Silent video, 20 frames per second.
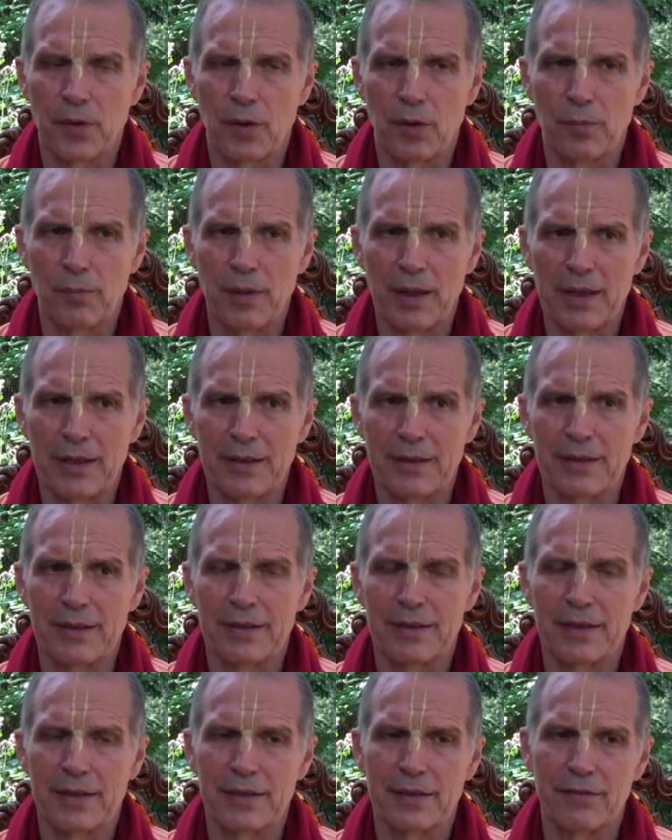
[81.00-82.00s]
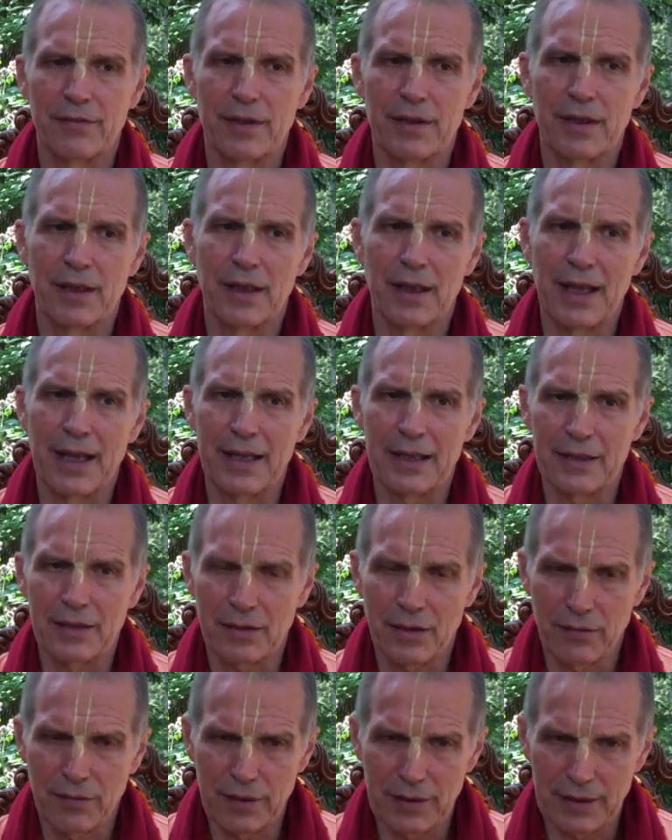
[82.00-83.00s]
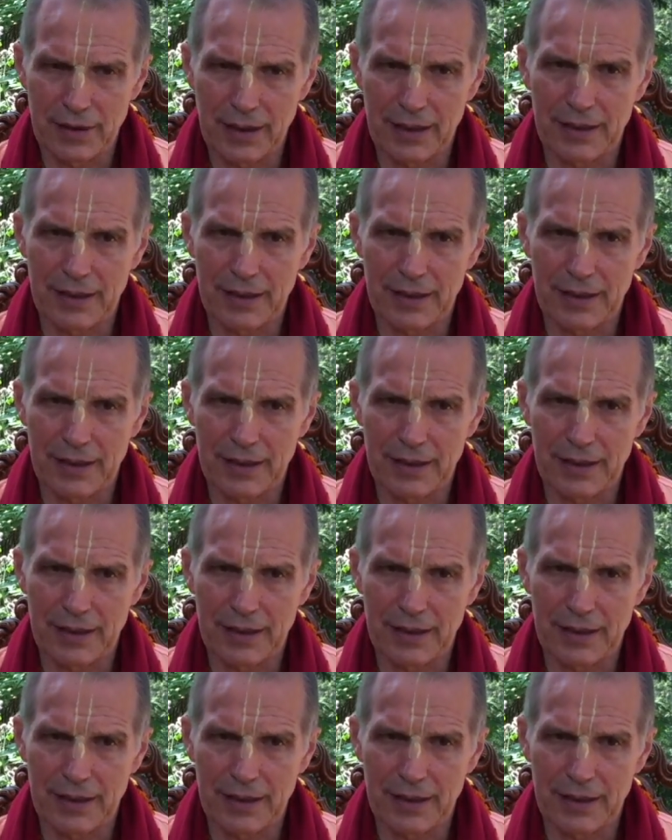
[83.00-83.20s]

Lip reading: obeisances with the length of his